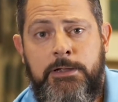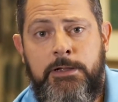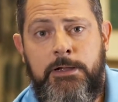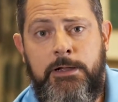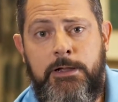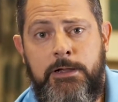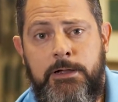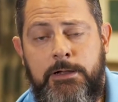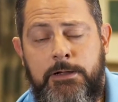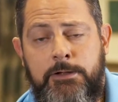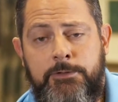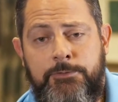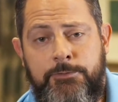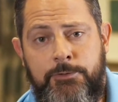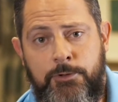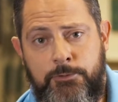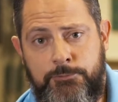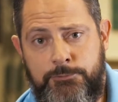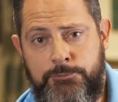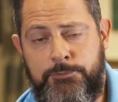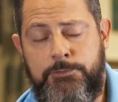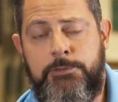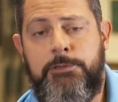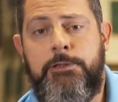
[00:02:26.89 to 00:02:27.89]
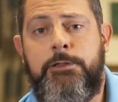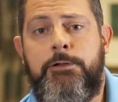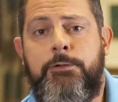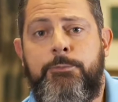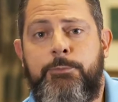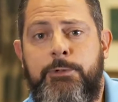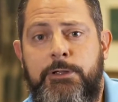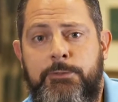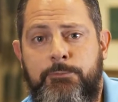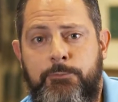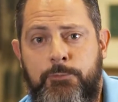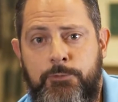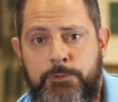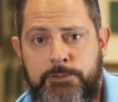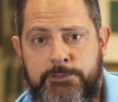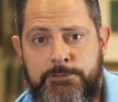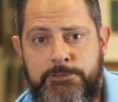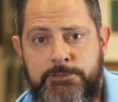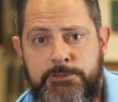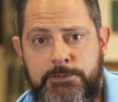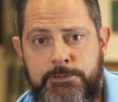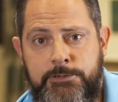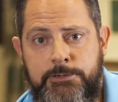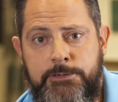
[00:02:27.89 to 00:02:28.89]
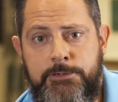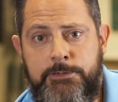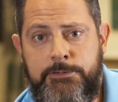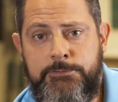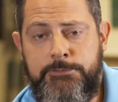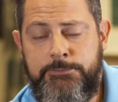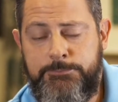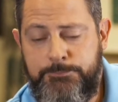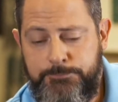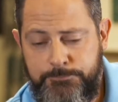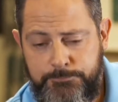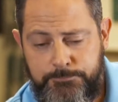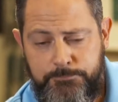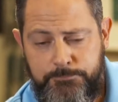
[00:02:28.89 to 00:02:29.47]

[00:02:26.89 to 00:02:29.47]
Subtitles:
Those are a little bit more serious.